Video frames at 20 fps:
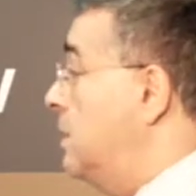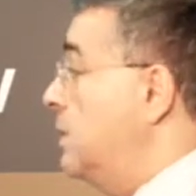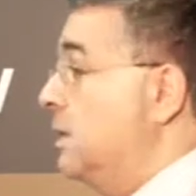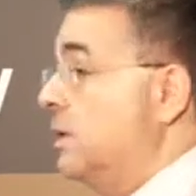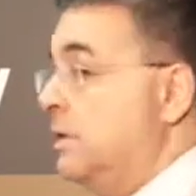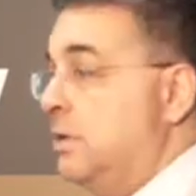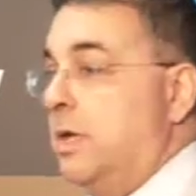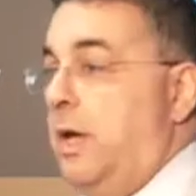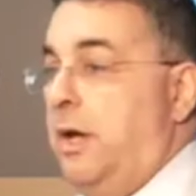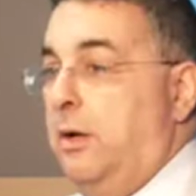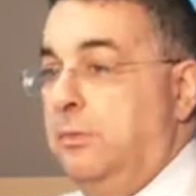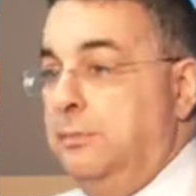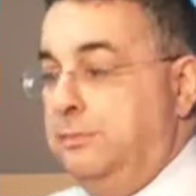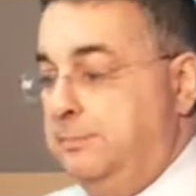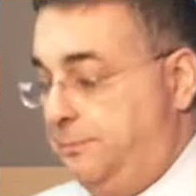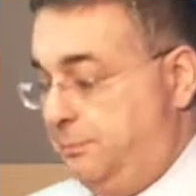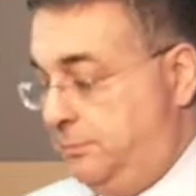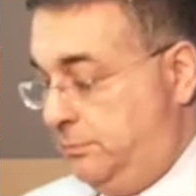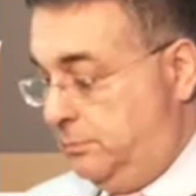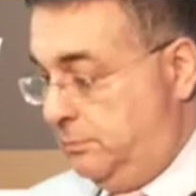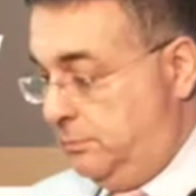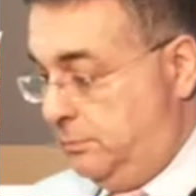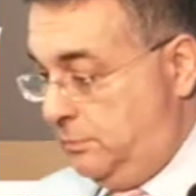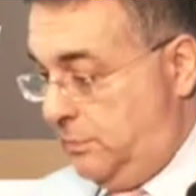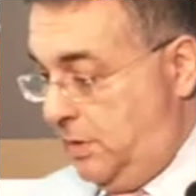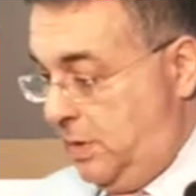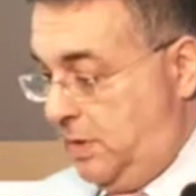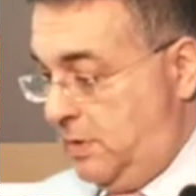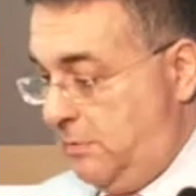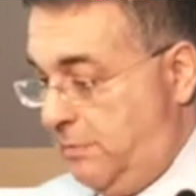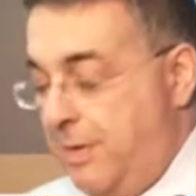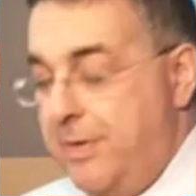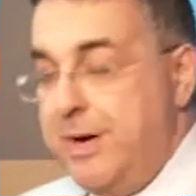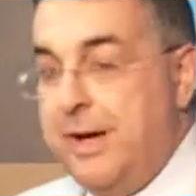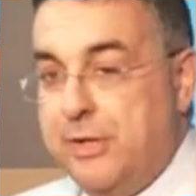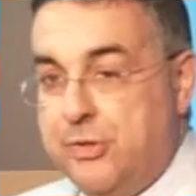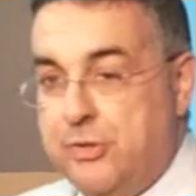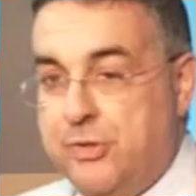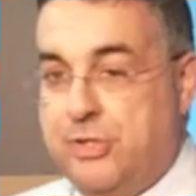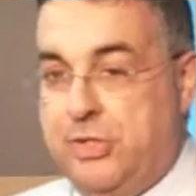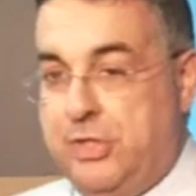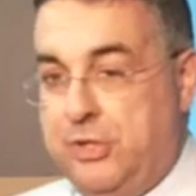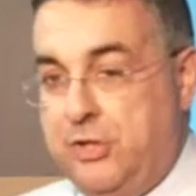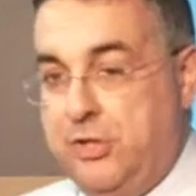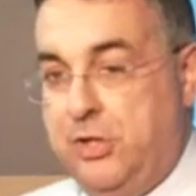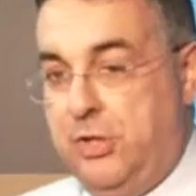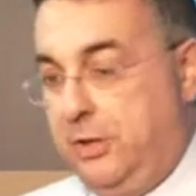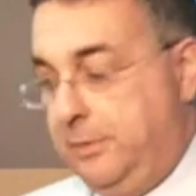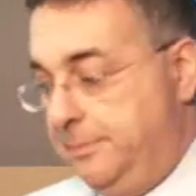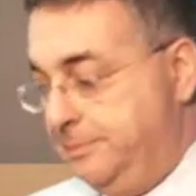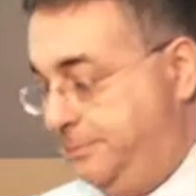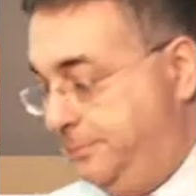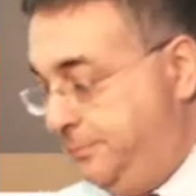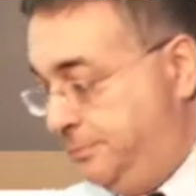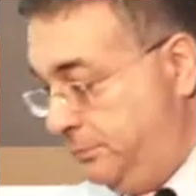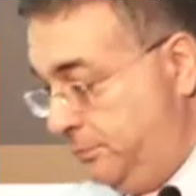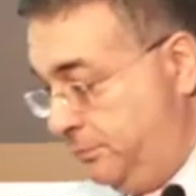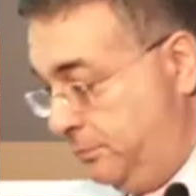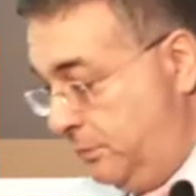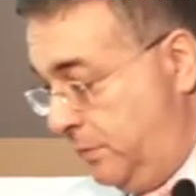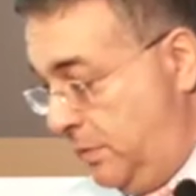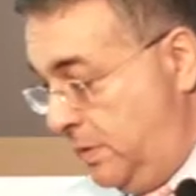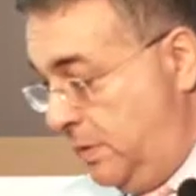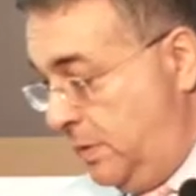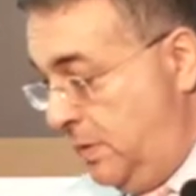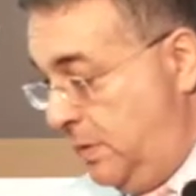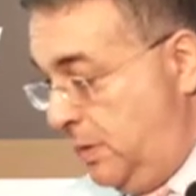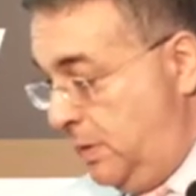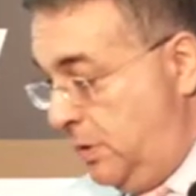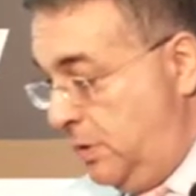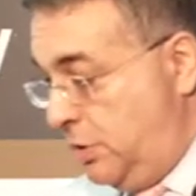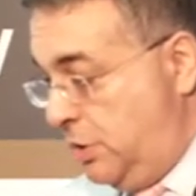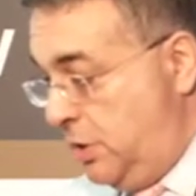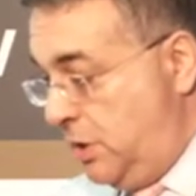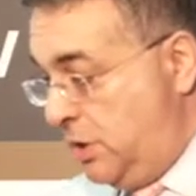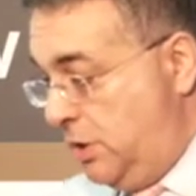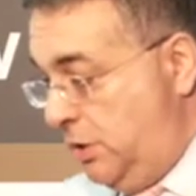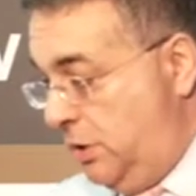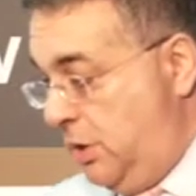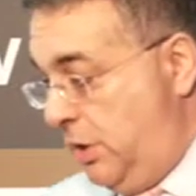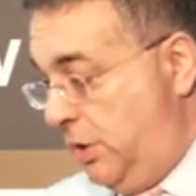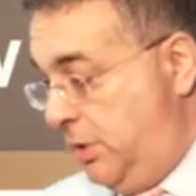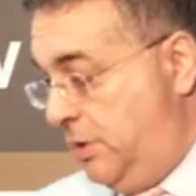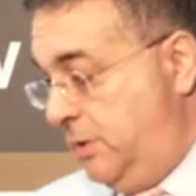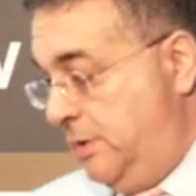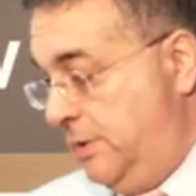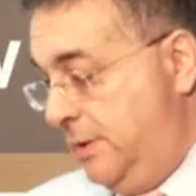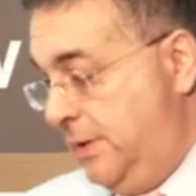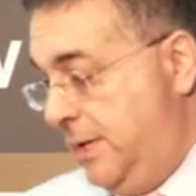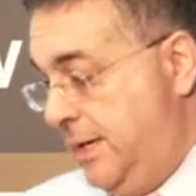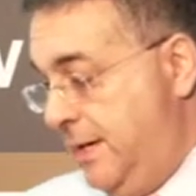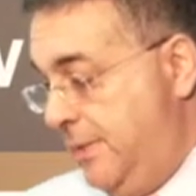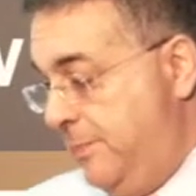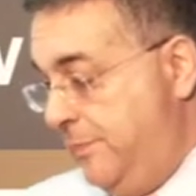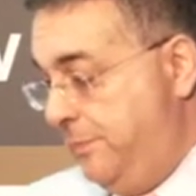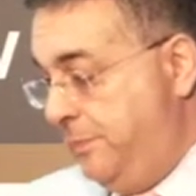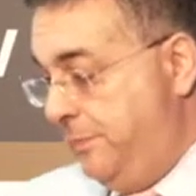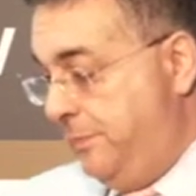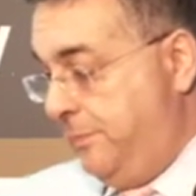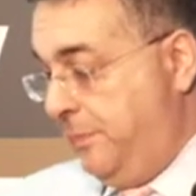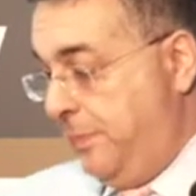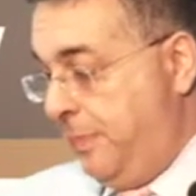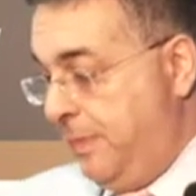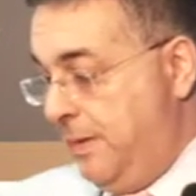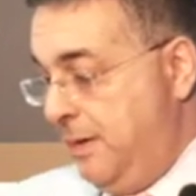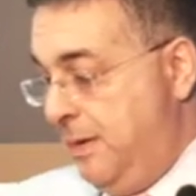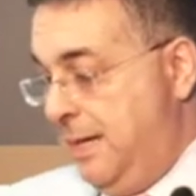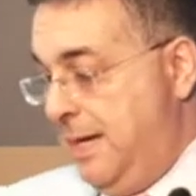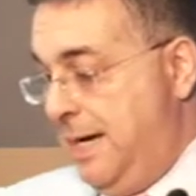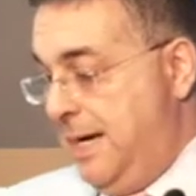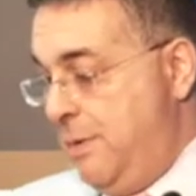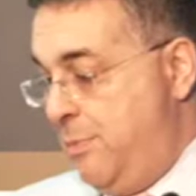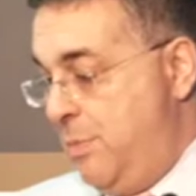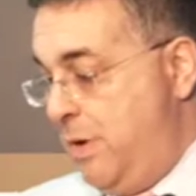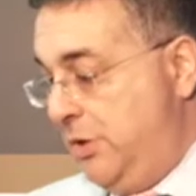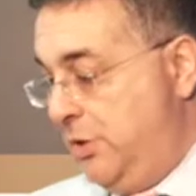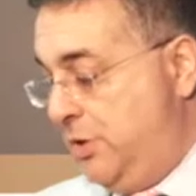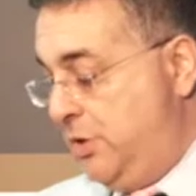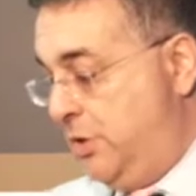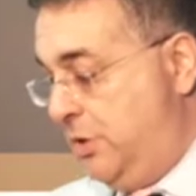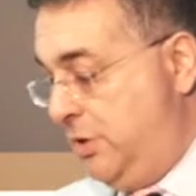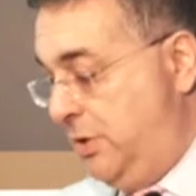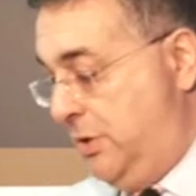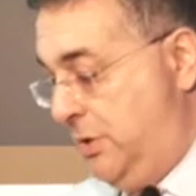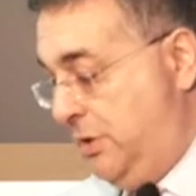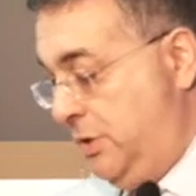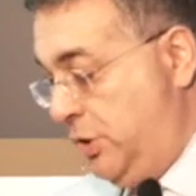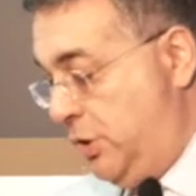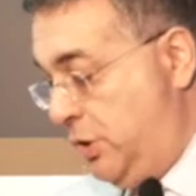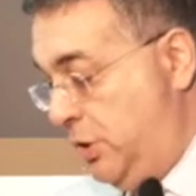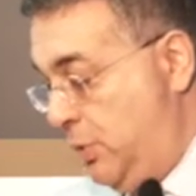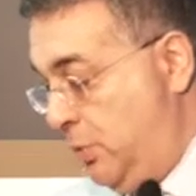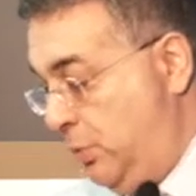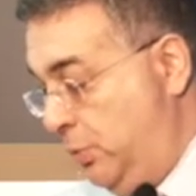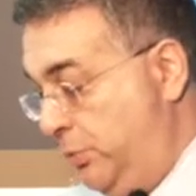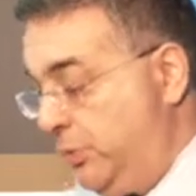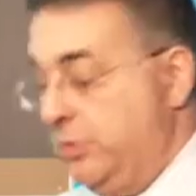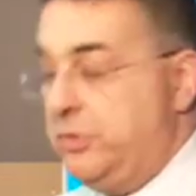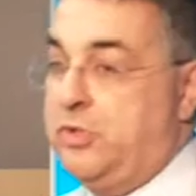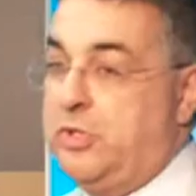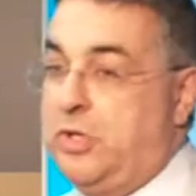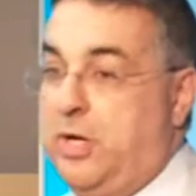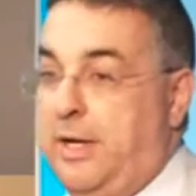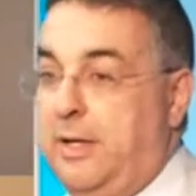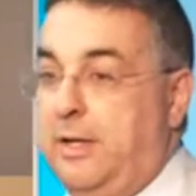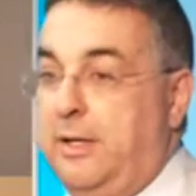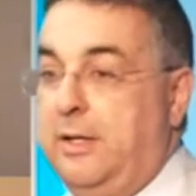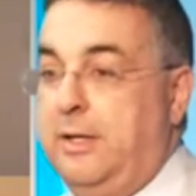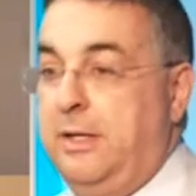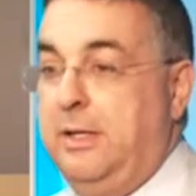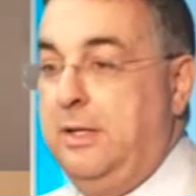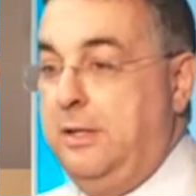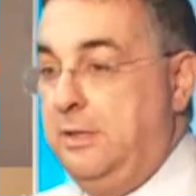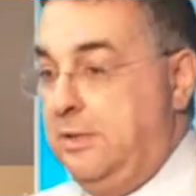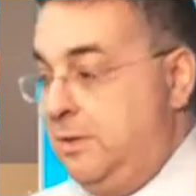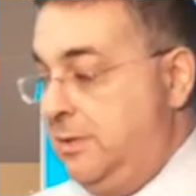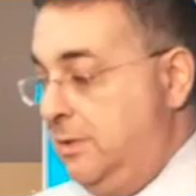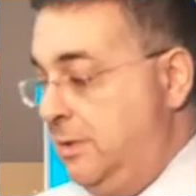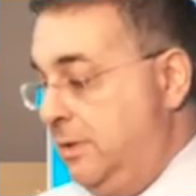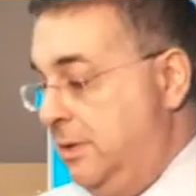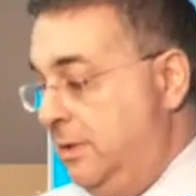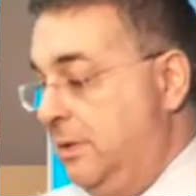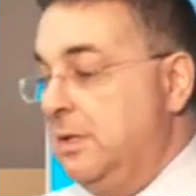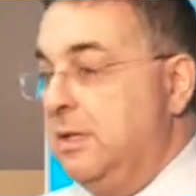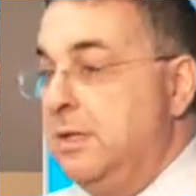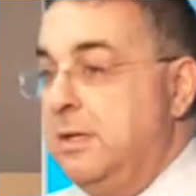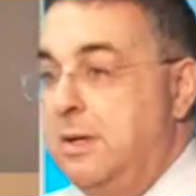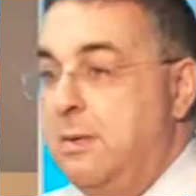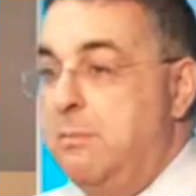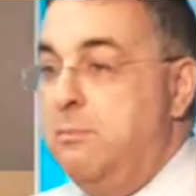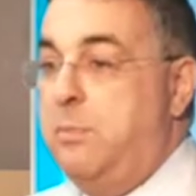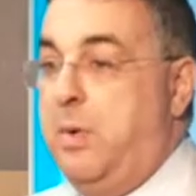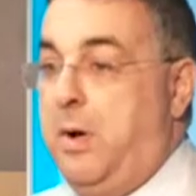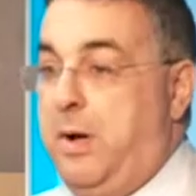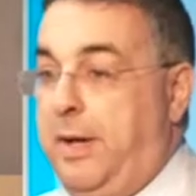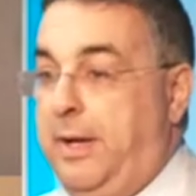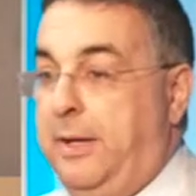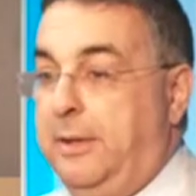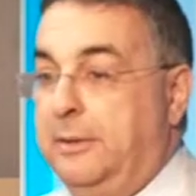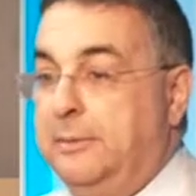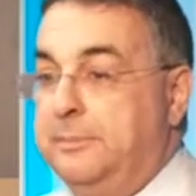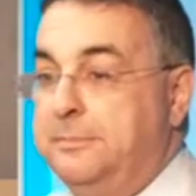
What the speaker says: So, here's a very interesting chart. Just look how much gold China is buying.